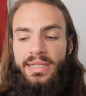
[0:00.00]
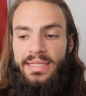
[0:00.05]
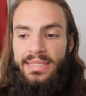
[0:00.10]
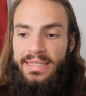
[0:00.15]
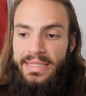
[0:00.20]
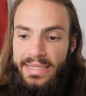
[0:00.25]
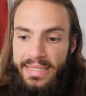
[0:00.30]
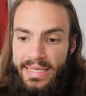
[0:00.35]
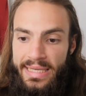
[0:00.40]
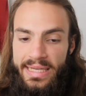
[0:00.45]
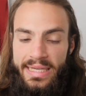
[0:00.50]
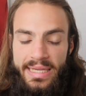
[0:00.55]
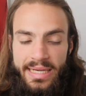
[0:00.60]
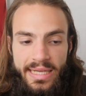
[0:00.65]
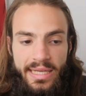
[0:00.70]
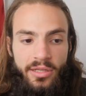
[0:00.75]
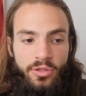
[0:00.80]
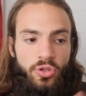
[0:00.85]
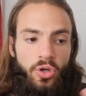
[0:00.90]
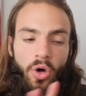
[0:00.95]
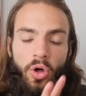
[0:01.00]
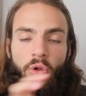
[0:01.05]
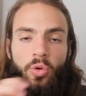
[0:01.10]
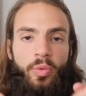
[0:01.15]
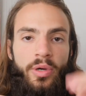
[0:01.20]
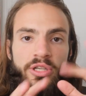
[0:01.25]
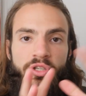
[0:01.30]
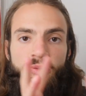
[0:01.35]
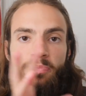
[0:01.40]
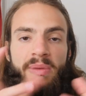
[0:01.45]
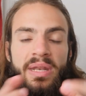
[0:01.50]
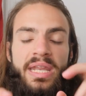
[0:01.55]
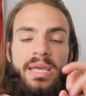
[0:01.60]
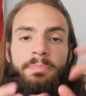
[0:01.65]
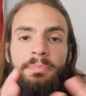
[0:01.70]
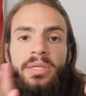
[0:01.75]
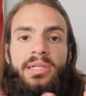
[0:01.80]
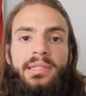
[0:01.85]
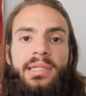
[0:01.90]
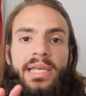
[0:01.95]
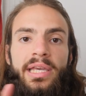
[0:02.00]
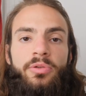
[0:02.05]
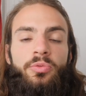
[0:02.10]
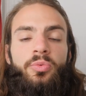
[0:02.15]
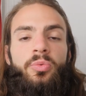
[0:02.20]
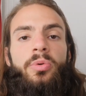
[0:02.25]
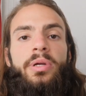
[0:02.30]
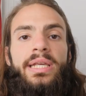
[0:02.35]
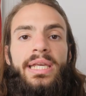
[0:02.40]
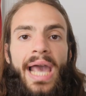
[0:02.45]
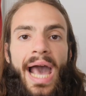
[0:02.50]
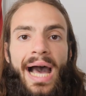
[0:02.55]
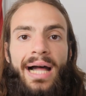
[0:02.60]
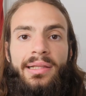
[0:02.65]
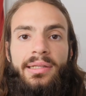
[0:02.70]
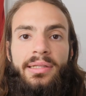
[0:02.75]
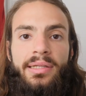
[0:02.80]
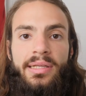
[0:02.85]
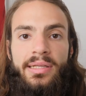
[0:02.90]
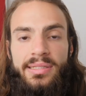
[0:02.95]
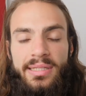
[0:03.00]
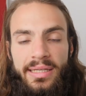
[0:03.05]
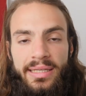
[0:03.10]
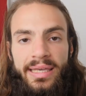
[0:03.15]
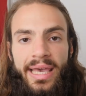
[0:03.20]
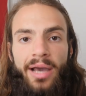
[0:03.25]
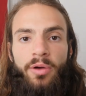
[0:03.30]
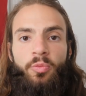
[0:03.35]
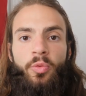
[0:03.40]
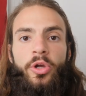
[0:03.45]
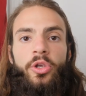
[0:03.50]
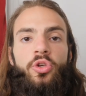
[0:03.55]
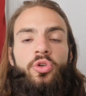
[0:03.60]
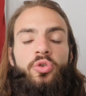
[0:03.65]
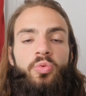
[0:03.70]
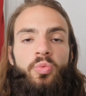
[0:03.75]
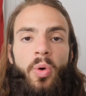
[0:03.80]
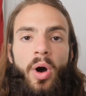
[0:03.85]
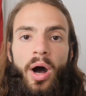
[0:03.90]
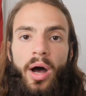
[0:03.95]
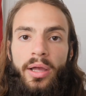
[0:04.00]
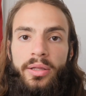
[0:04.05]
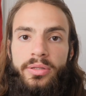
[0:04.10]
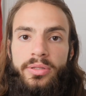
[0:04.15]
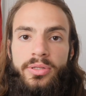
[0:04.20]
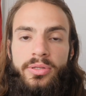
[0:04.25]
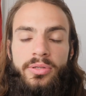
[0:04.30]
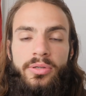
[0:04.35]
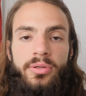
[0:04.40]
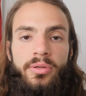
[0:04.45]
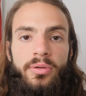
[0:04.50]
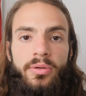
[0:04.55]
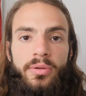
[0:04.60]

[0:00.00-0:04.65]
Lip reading: needing to always manipulate reality to get what you want.